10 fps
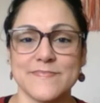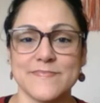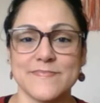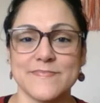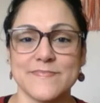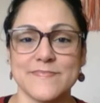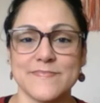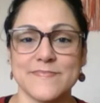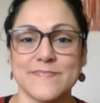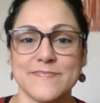
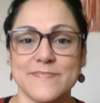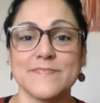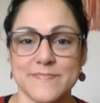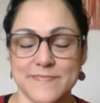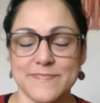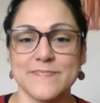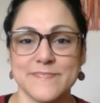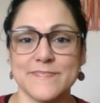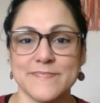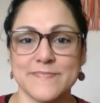
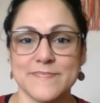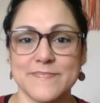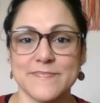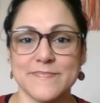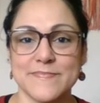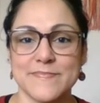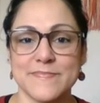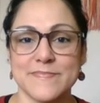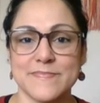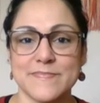
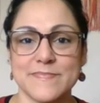No words are spoken by the person on screen.